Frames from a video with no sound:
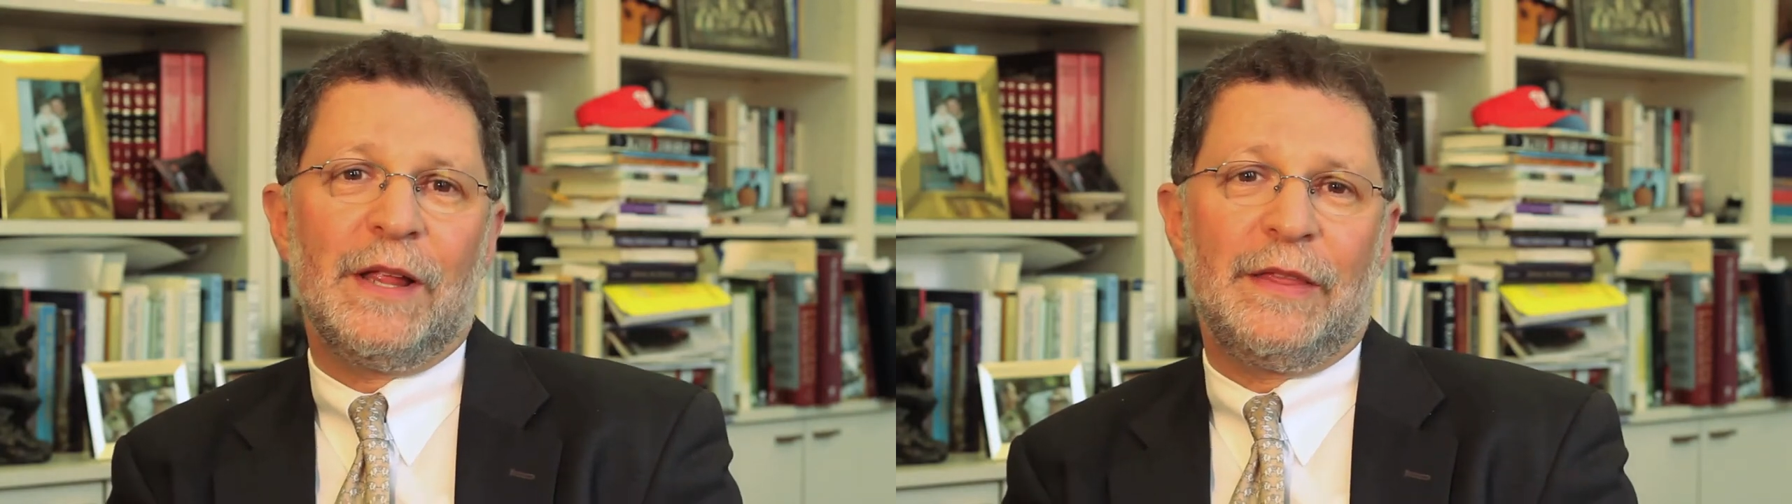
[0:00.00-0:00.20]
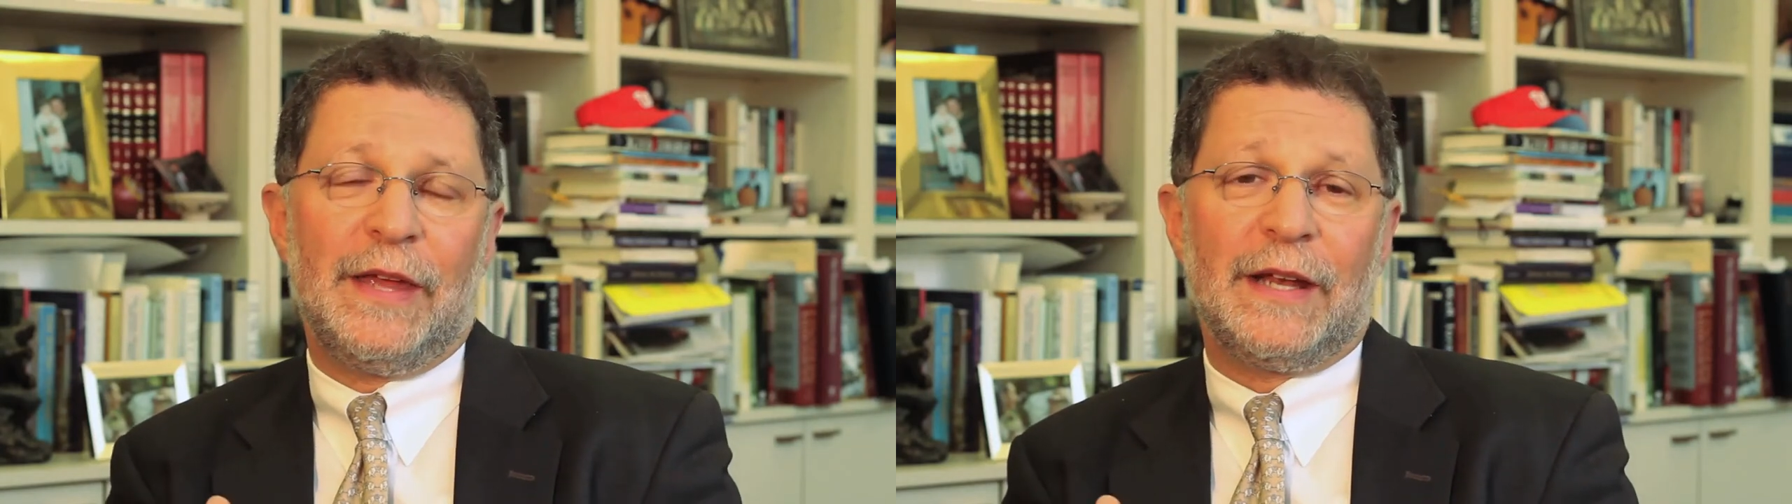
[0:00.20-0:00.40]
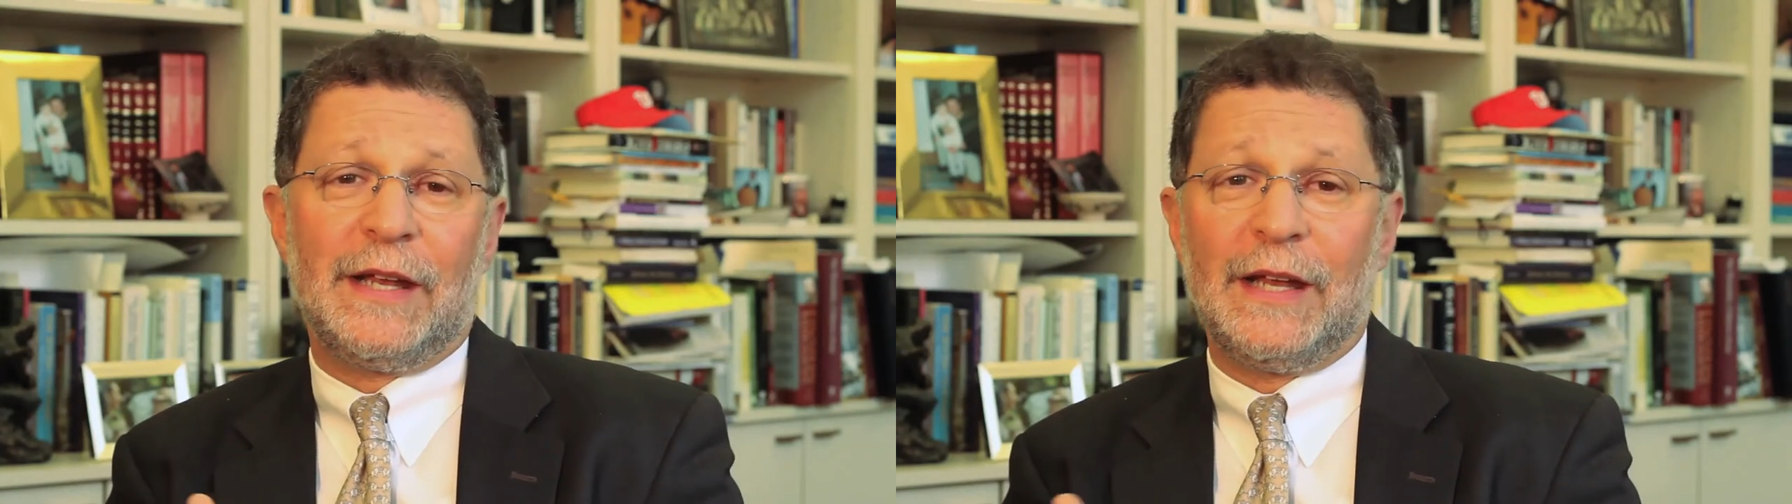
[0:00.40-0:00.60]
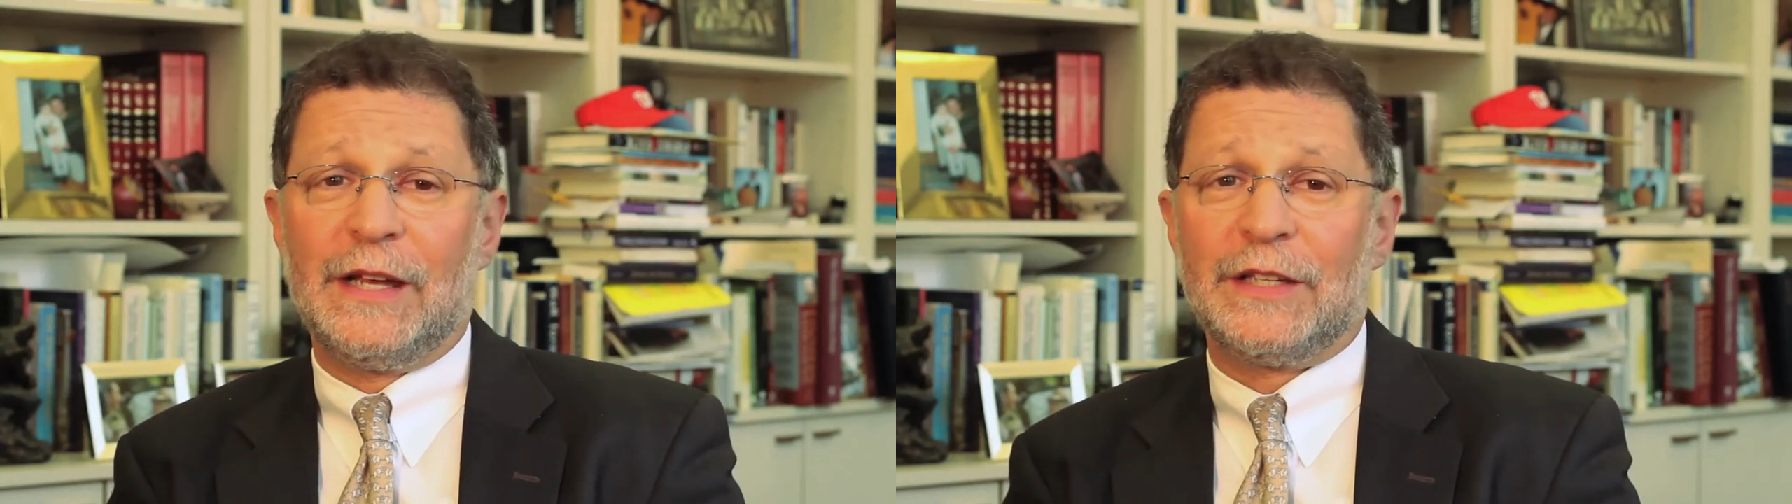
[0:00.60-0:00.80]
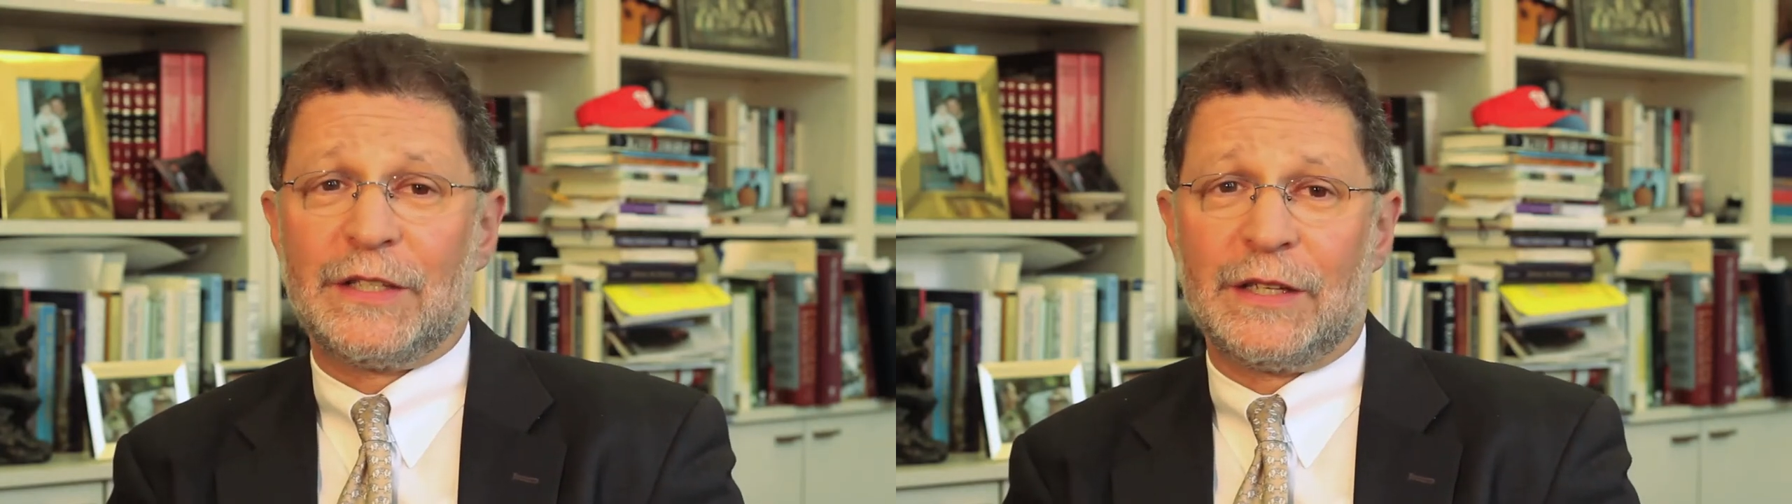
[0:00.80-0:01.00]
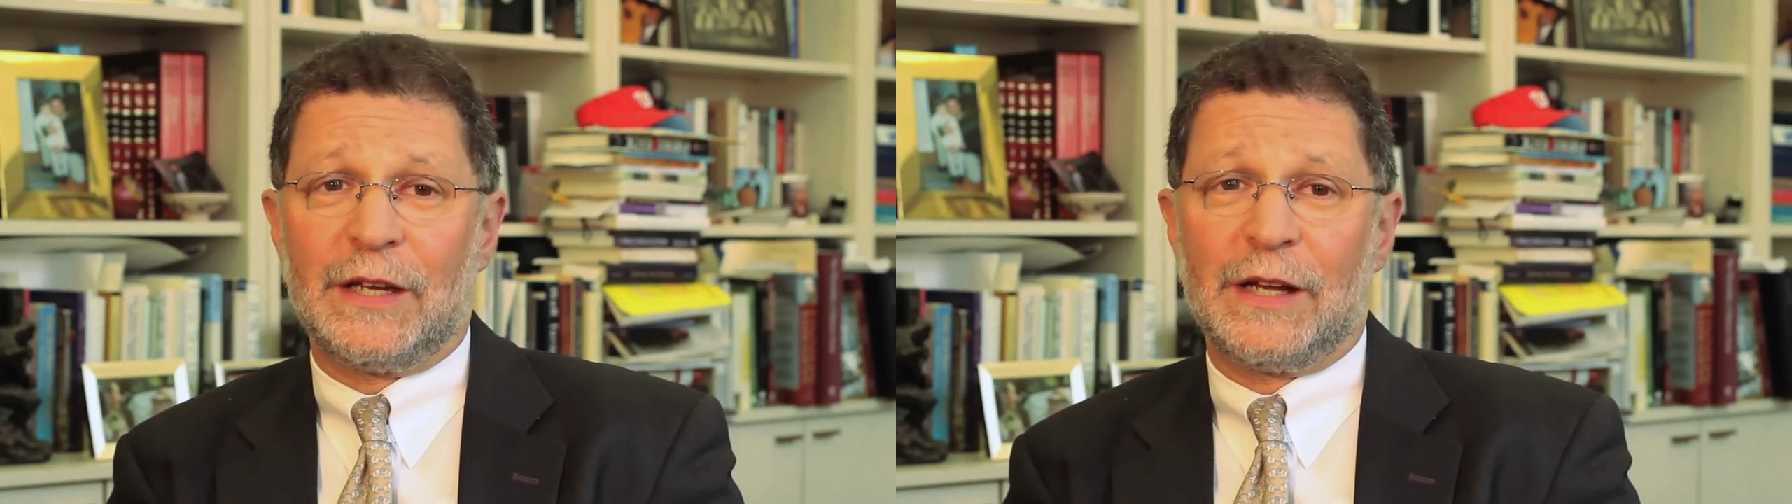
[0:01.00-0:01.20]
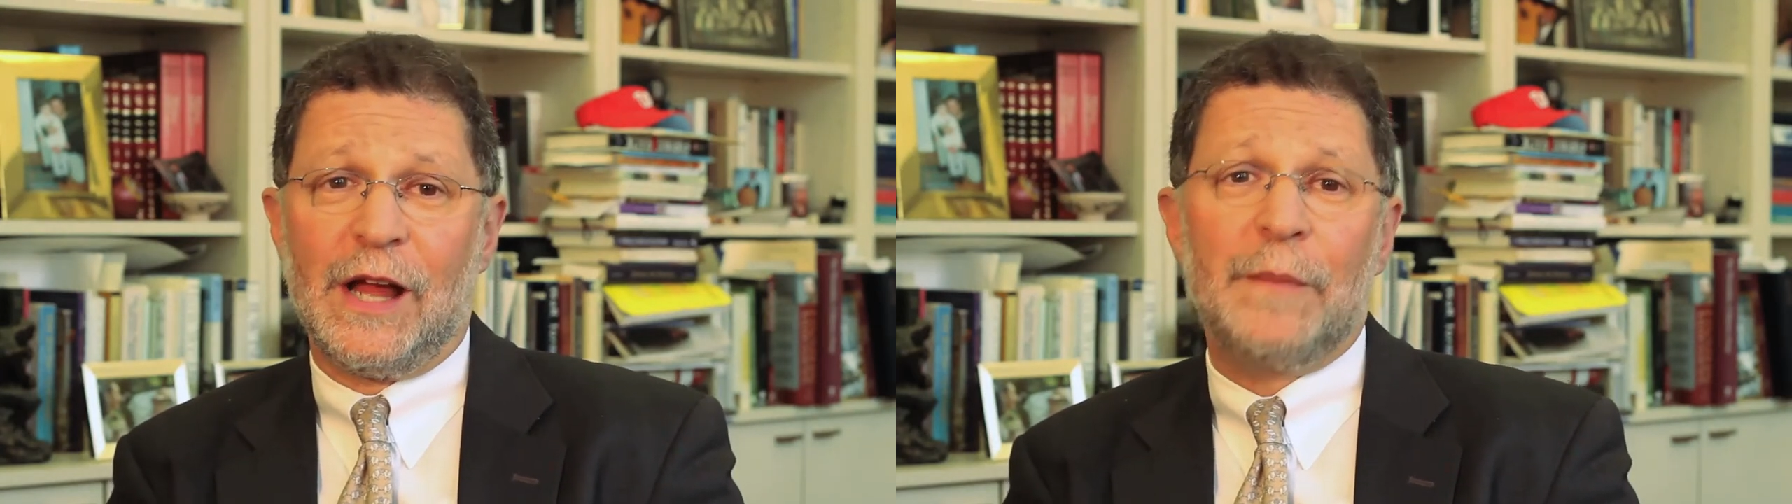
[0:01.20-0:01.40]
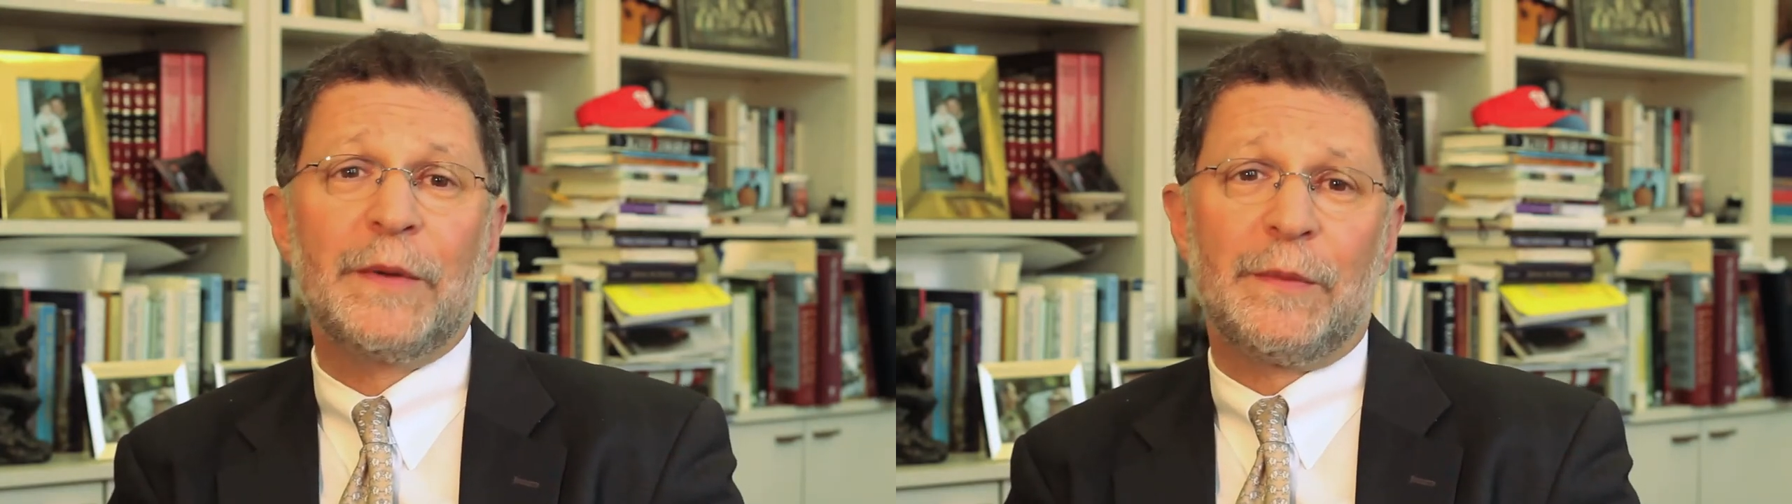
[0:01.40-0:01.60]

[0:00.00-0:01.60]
that it is incumbent